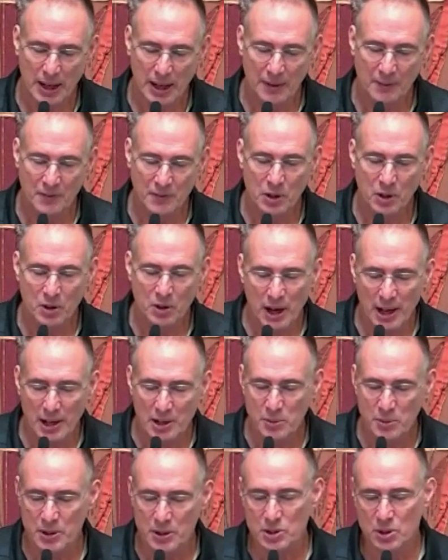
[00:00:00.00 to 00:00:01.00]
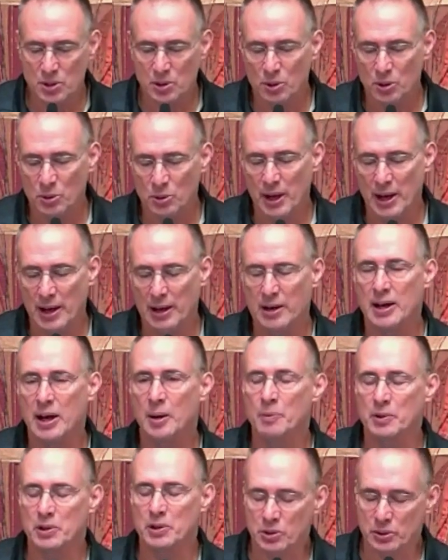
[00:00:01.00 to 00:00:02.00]
After graduate school, we had an
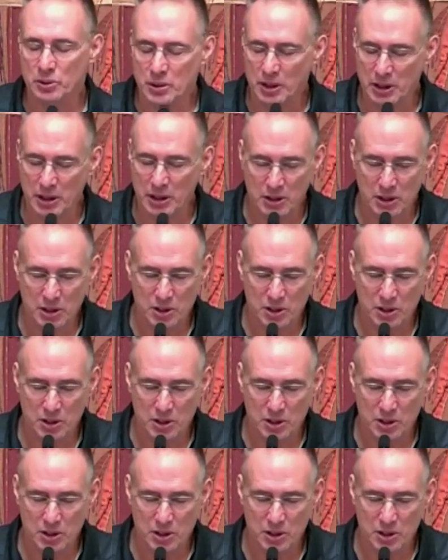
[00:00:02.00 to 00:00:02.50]
opportunity